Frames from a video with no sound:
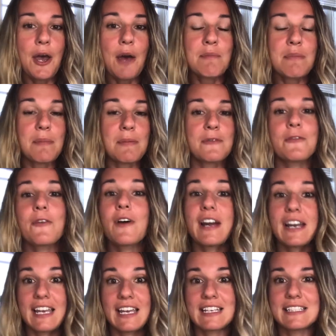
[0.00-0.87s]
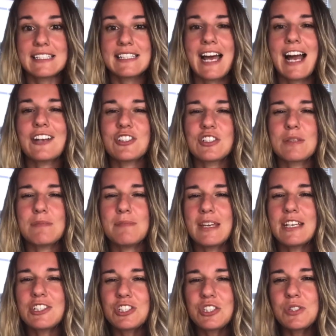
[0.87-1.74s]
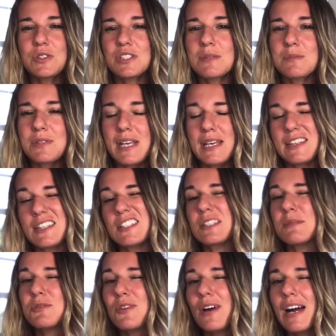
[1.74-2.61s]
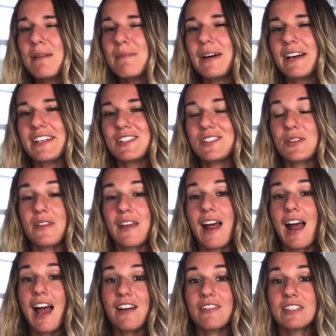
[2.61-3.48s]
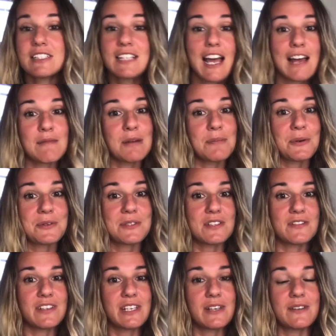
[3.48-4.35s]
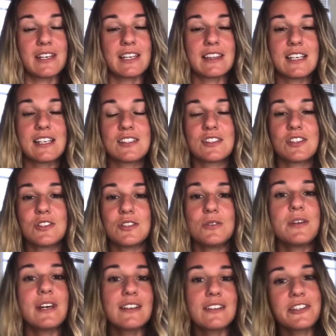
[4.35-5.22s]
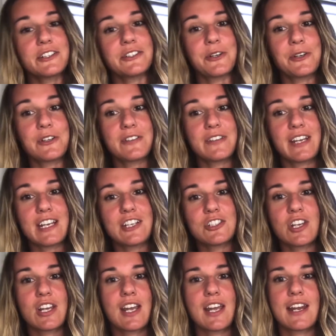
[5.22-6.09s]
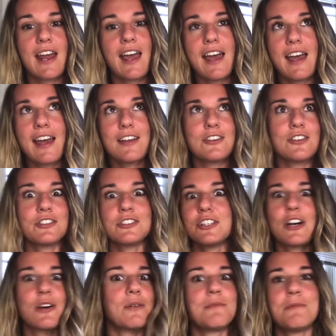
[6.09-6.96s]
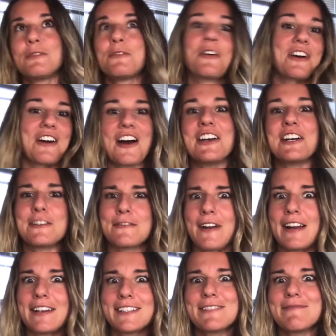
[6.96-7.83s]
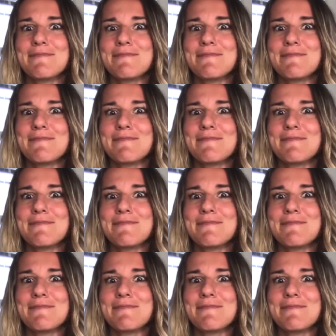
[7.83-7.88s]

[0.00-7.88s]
But before I get into that, just make sure you hit the subscribe button so that every time I post a video like this, you get a little notification and you'll know before all your friends.